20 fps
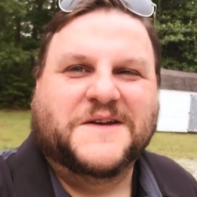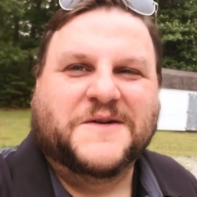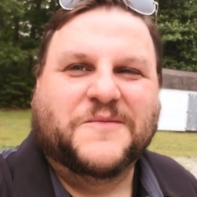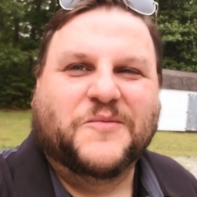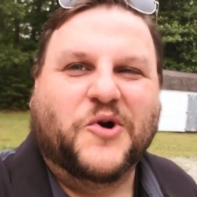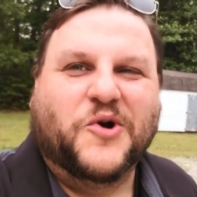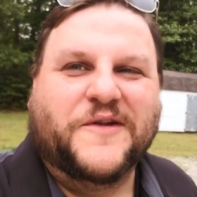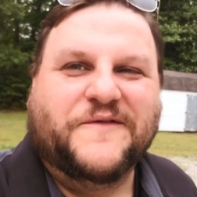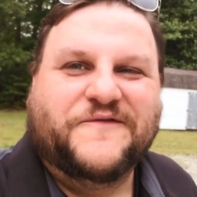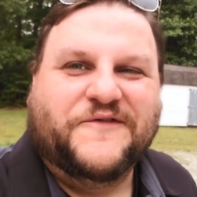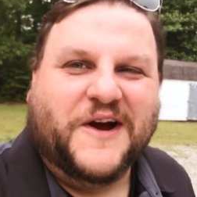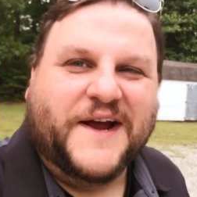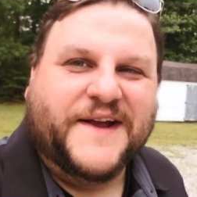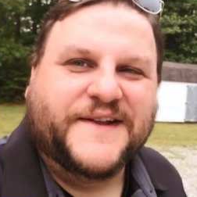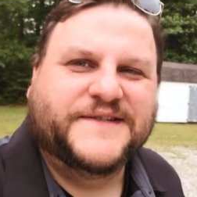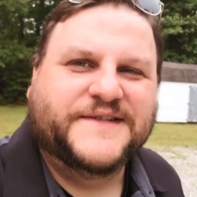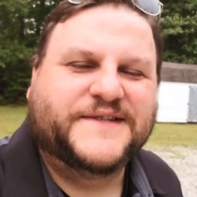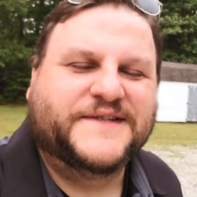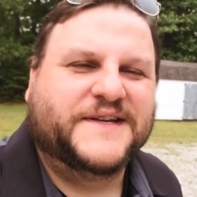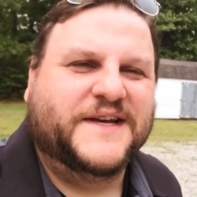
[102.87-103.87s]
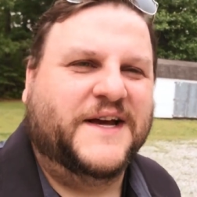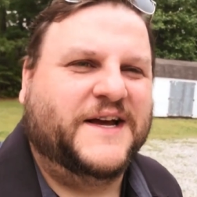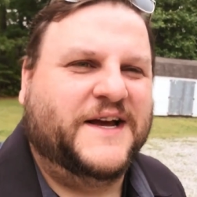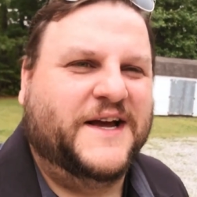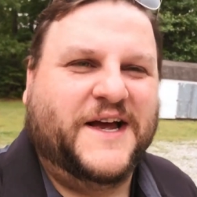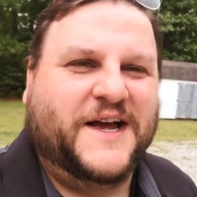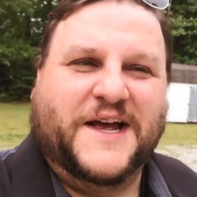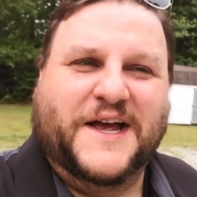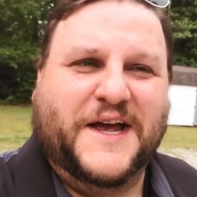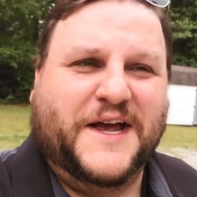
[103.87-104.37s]
Morning, friends.
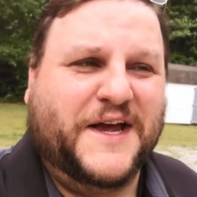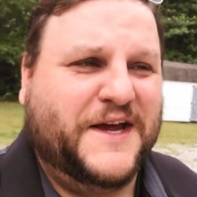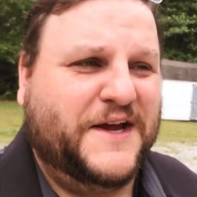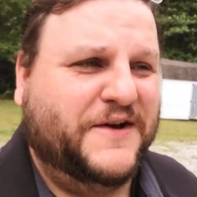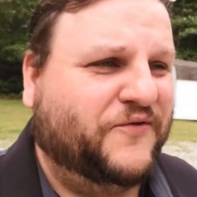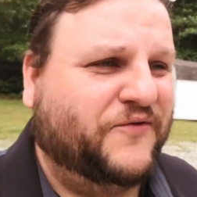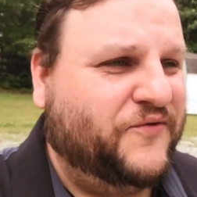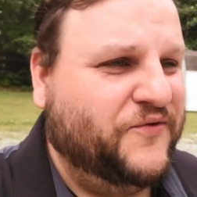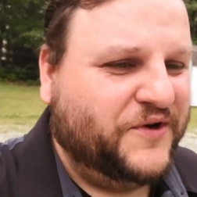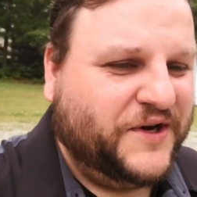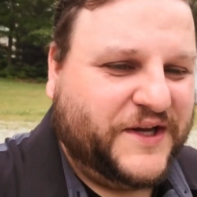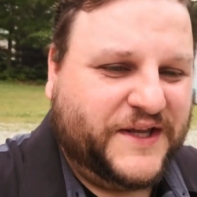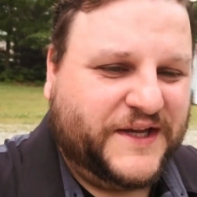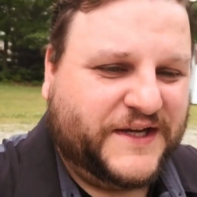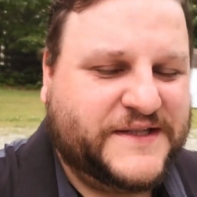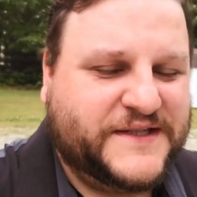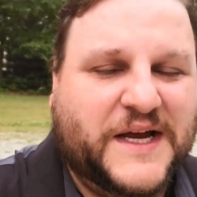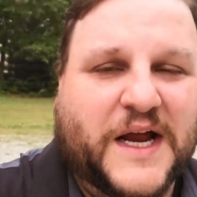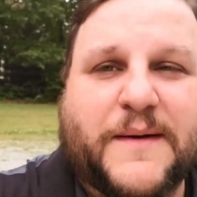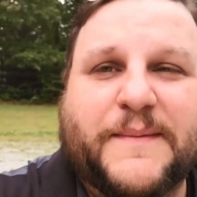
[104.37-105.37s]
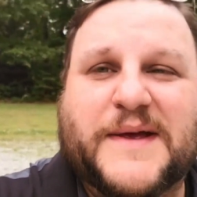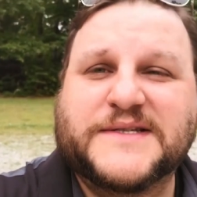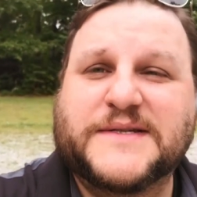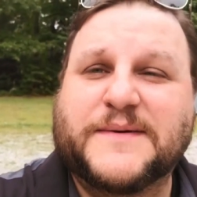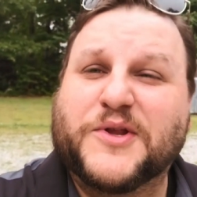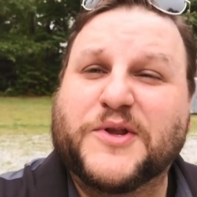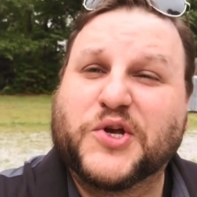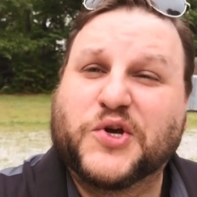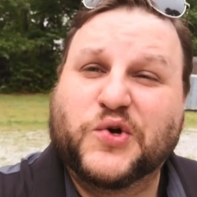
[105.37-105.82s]
Uh, really excited about some of the